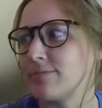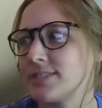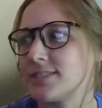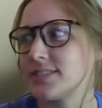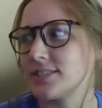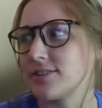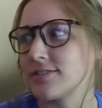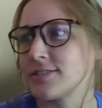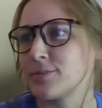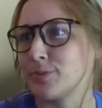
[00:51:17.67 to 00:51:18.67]
I'm
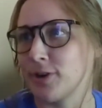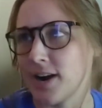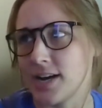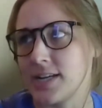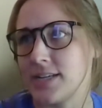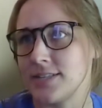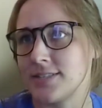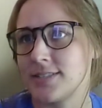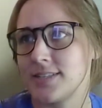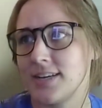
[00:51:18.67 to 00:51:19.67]
still
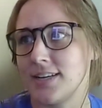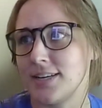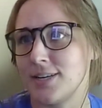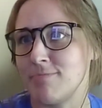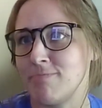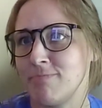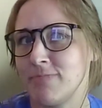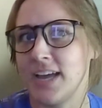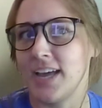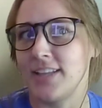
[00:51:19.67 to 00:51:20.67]
surprised
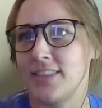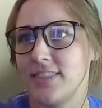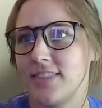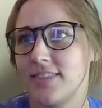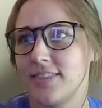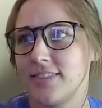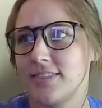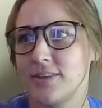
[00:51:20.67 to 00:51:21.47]
at